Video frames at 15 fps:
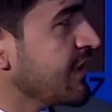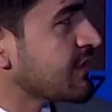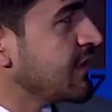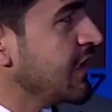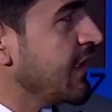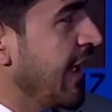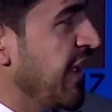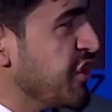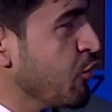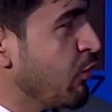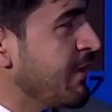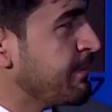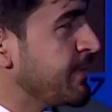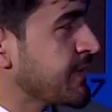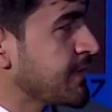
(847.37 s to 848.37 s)
See,
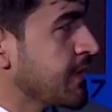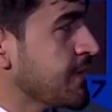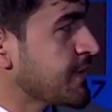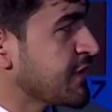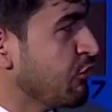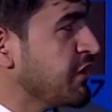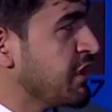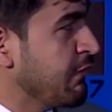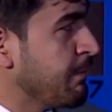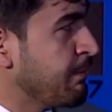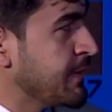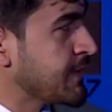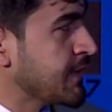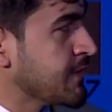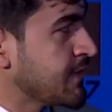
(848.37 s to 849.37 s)
81%, 71%,
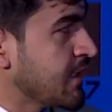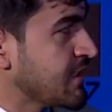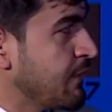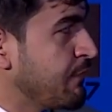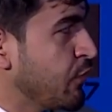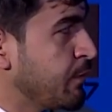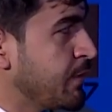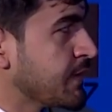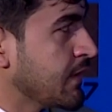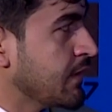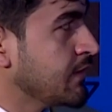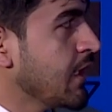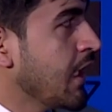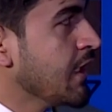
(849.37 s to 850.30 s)
64%.